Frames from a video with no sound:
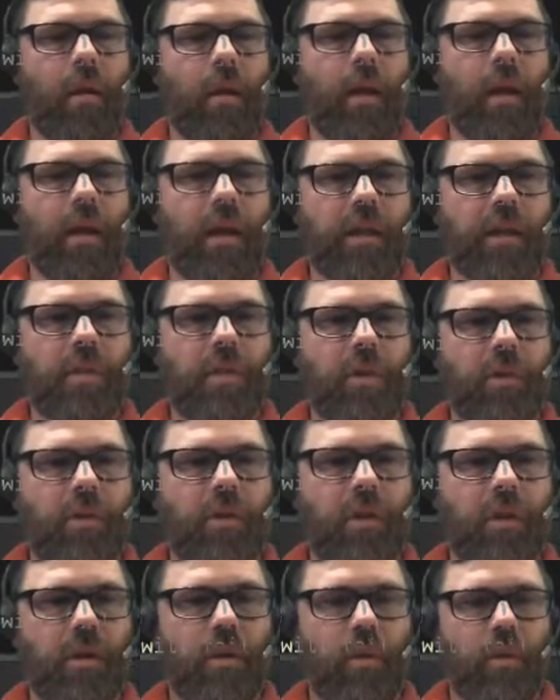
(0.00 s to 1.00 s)
Ansible
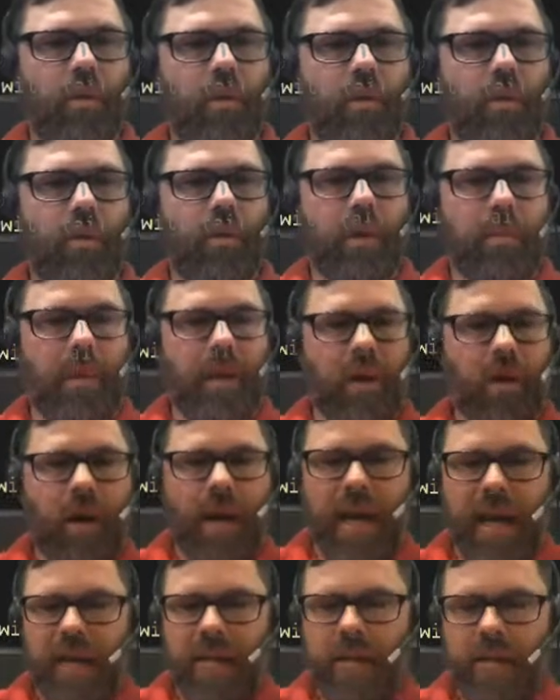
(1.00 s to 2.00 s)
to
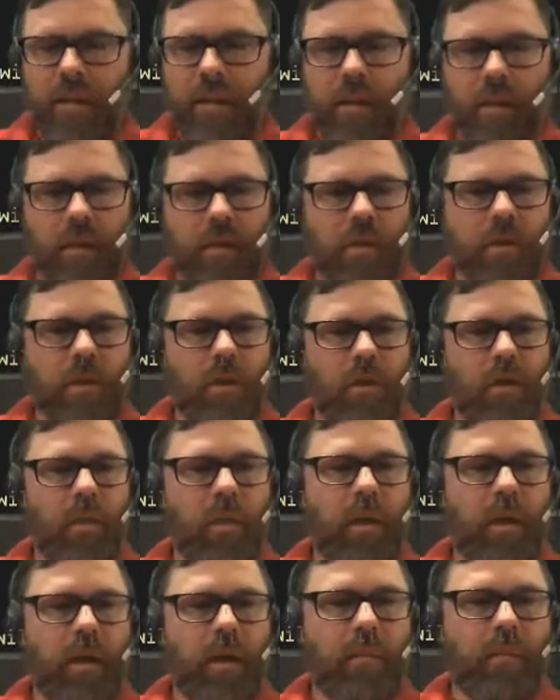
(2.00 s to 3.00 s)
interact.
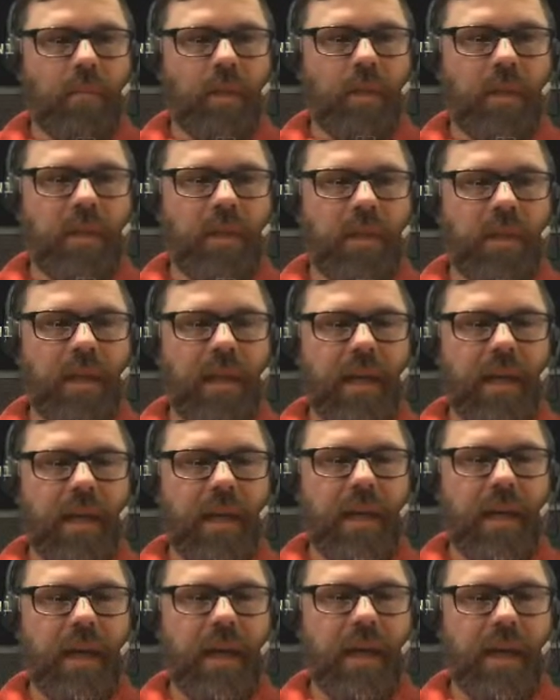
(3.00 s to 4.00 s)
So there is
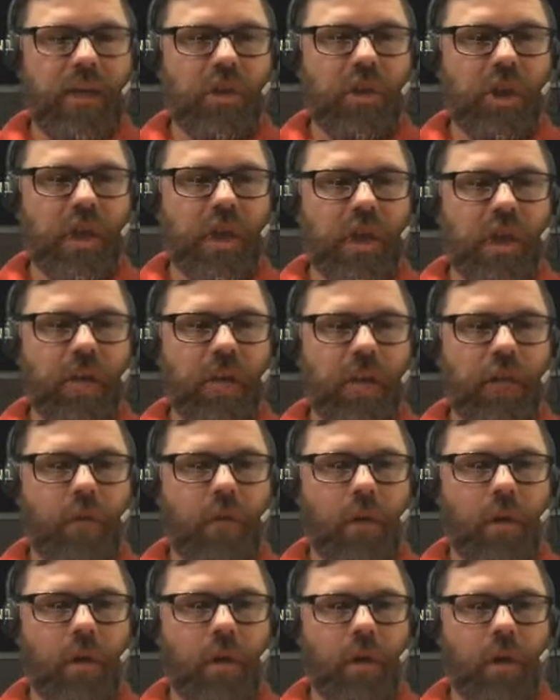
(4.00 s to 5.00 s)
a handshake
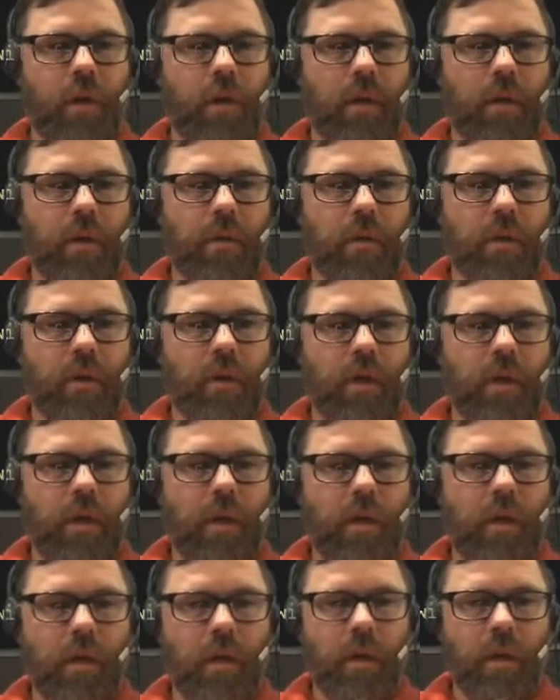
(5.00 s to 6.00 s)
for a
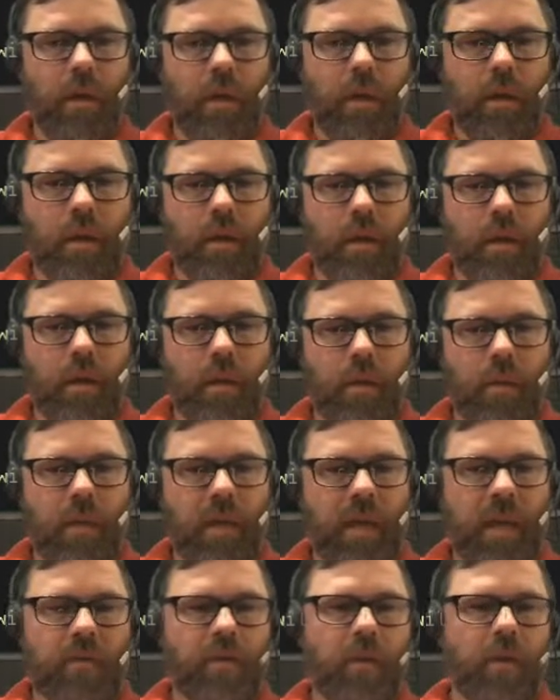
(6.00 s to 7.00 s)
token that we
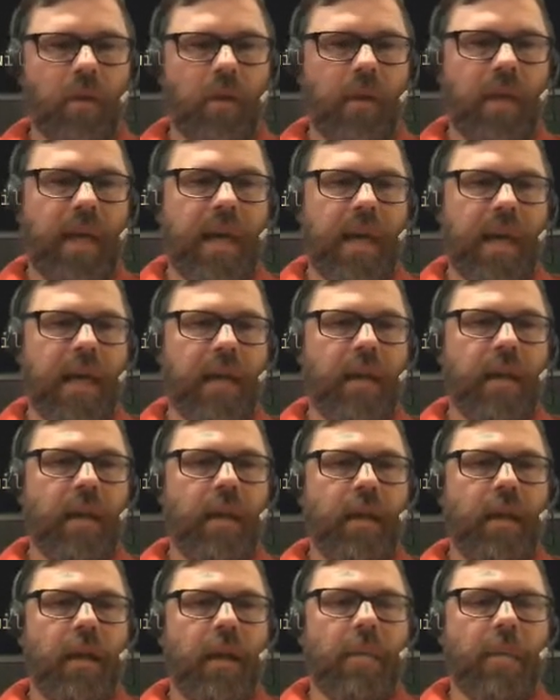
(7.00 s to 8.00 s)
have to look at.
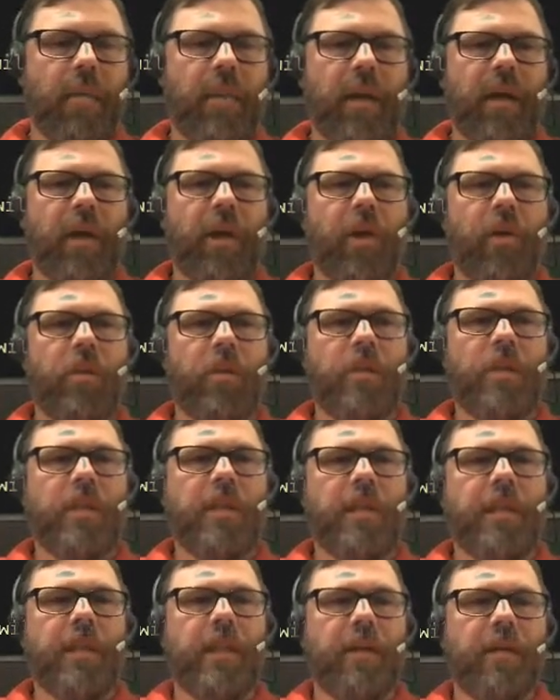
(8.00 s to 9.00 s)
I'm not going to go into
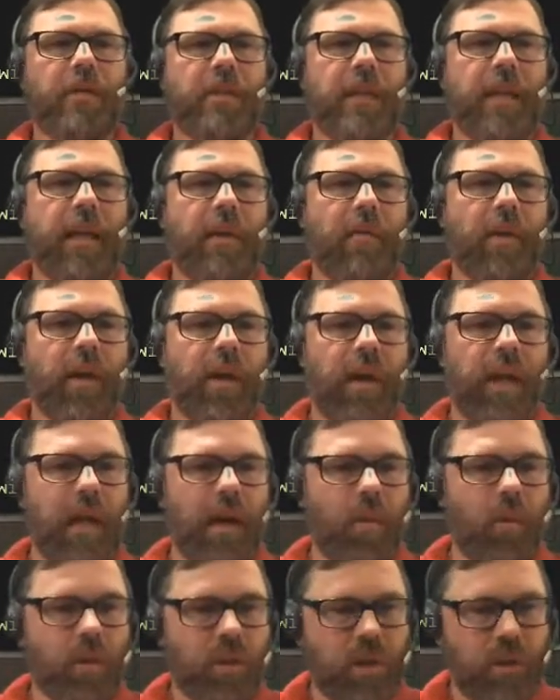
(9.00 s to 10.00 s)
details in that right
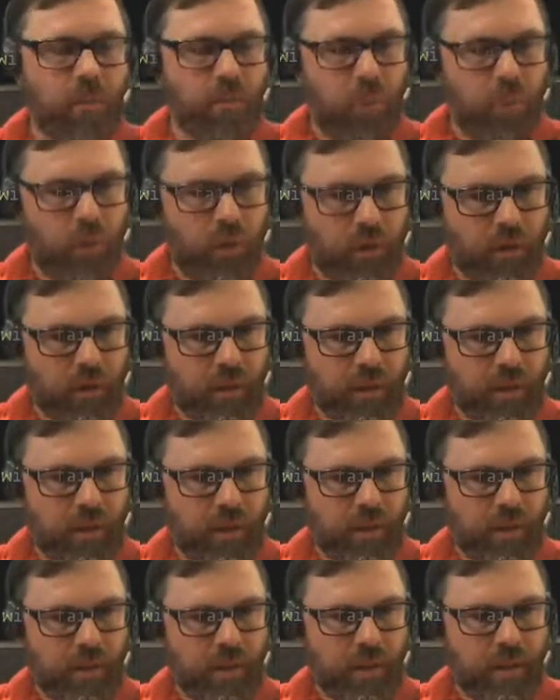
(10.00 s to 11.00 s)
now. What's important
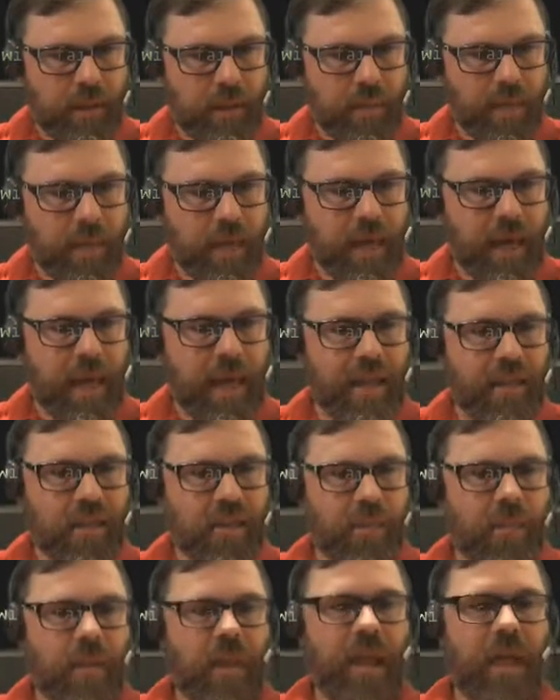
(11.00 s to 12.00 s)
is I had
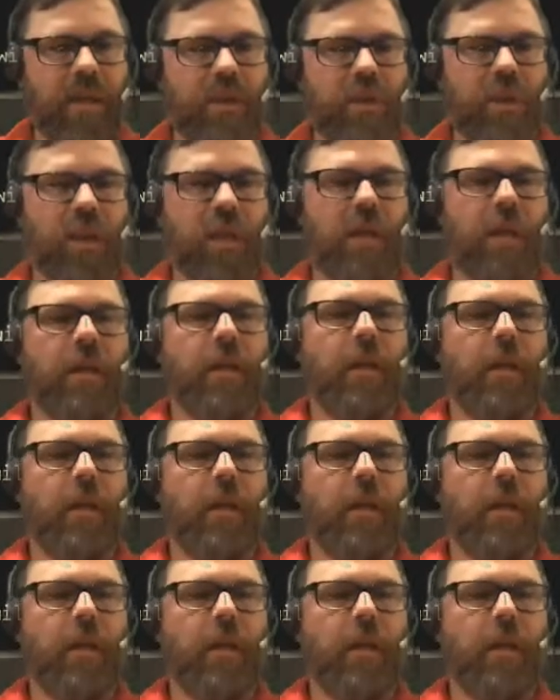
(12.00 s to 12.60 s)
some logic